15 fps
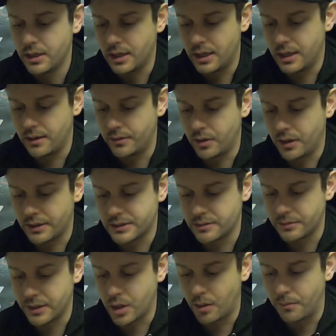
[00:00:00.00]
Uh, not like some
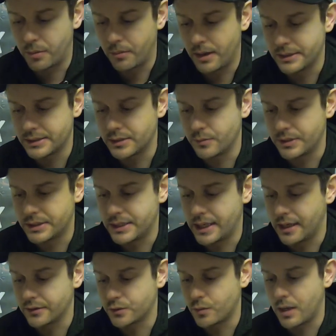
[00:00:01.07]
of the compromises we see
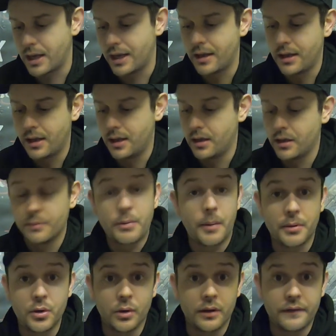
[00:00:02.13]
elsewhere. Proper
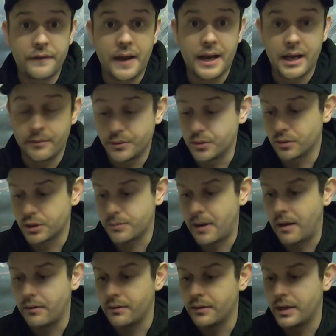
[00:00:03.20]
cooling fan, like we talked
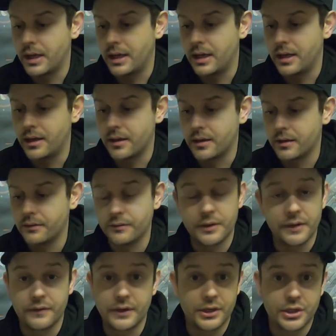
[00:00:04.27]
about. Uh, the,
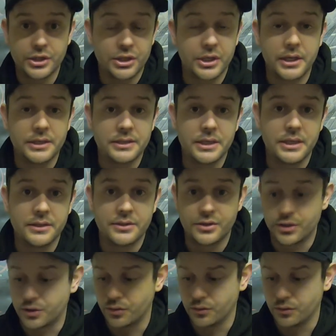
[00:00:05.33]
the ignition is is just